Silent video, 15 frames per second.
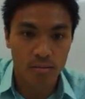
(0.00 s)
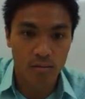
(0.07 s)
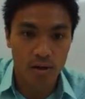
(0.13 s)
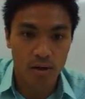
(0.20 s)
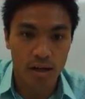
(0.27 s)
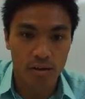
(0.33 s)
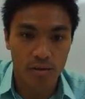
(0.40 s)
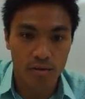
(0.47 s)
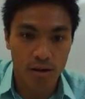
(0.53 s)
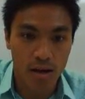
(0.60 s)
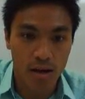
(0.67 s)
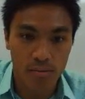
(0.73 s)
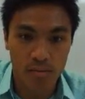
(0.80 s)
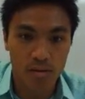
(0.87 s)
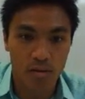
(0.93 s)
100
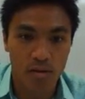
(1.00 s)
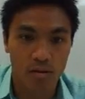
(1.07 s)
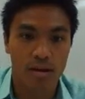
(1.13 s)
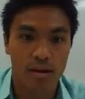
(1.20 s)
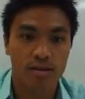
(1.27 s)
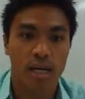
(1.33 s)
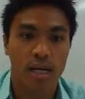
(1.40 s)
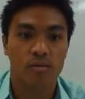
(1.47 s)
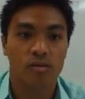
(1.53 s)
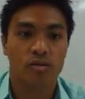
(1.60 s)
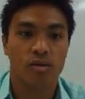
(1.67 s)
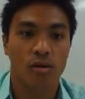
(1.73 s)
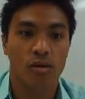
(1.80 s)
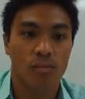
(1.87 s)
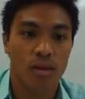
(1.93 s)
grams of our table
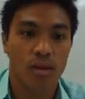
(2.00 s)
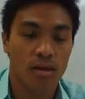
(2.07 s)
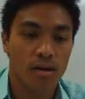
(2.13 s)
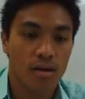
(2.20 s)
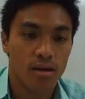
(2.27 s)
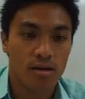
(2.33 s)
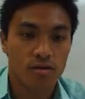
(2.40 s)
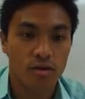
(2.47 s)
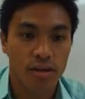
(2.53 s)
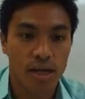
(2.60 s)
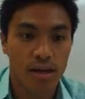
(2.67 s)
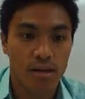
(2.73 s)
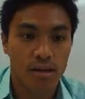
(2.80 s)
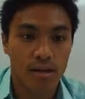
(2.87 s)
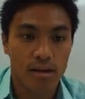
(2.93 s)
salt. So
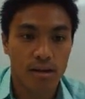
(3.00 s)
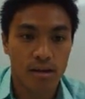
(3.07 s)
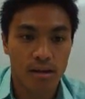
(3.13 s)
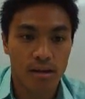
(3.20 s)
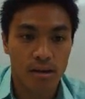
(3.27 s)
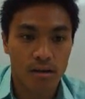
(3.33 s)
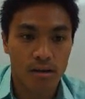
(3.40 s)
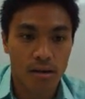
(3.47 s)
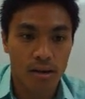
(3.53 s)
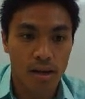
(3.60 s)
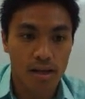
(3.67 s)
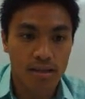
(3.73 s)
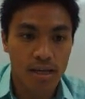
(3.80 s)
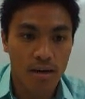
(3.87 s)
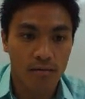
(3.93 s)
then
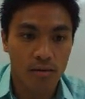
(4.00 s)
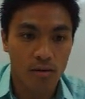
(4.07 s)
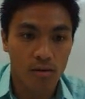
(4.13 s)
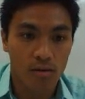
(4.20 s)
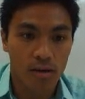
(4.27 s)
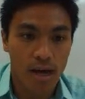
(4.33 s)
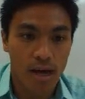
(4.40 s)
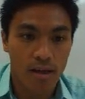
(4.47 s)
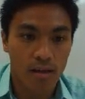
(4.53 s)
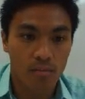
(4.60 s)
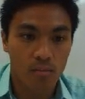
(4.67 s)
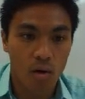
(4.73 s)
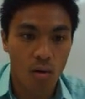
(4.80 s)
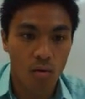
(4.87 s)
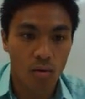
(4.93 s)
let's have a look at the
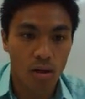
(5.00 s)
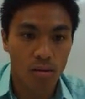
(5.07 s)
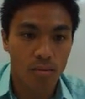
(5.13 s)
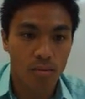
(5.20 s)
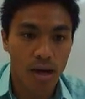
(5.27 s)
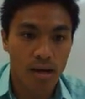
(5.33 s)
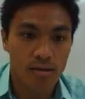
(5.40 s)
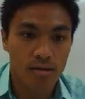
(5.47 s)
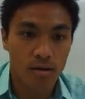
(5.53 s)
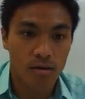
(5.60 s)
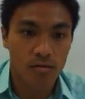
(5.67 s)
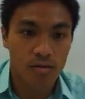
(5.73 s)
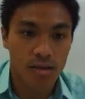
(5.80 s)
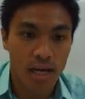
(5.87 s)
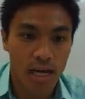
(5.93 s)
molar mass
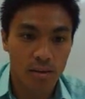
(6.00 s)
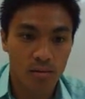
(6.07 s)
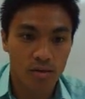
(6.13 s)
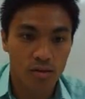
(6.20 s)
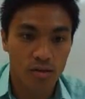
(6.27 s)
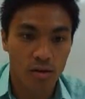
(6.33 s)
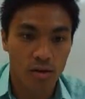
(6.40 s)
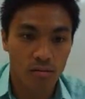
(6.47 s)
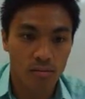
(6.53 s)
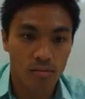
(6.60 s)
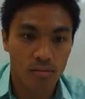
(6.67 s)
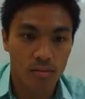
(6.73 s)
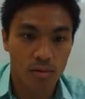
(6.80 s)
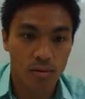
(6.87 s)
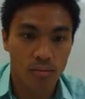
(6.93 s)
of table salt.
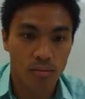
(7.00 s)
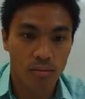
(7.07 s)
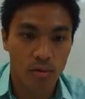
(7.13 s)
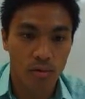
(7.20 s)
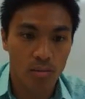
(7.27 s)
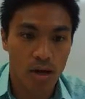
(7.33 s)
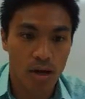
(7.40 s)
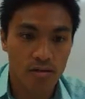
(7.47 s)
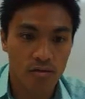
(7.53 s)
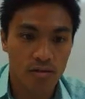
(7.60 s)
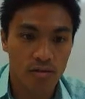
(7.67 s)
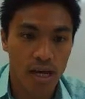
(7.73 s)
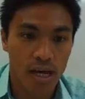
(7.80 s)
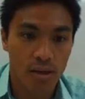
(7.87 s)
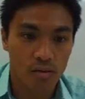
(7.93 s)
Molar mass of
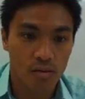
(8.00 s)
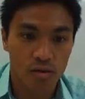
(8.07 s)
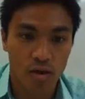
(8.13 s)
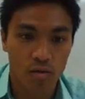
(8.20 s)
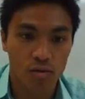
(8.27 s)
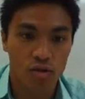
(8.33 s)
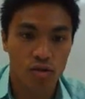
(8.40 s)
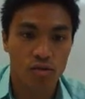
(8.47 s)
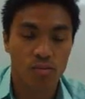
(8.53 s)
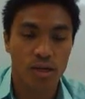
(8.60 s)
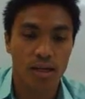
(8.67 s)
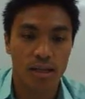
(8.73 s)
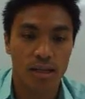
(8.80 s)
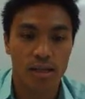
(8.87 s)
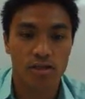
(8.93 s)
table salt would just
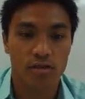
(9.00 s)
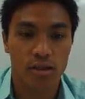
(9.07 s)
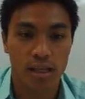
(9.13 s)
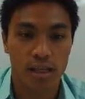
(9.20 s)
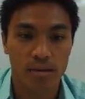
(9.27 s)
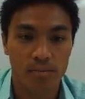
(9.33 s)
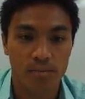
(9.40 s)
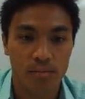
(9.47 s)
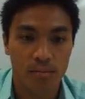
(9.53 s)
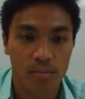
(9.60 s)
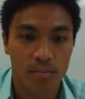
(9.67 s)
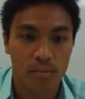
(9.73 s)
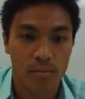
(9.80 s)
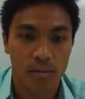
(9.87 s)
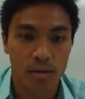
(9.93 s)
be literally
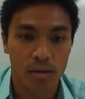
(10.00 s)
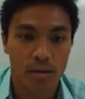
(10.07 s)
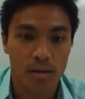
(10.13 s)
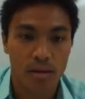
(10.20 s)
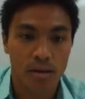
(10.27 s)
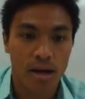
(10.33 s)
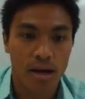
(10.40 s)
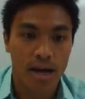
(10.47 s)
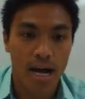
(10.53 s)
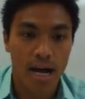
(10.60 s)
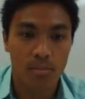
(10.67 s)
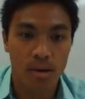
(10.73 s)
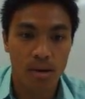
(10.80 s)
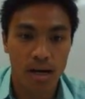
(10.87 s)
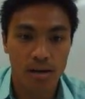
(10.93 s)

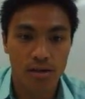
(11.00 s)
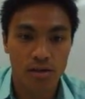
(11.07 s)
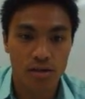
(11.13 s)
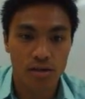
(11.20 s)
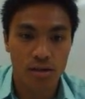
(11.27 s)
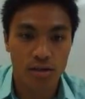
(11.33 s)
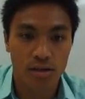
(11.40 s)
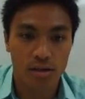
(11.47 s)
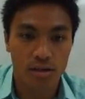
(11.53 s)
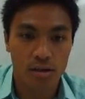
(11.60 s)
how much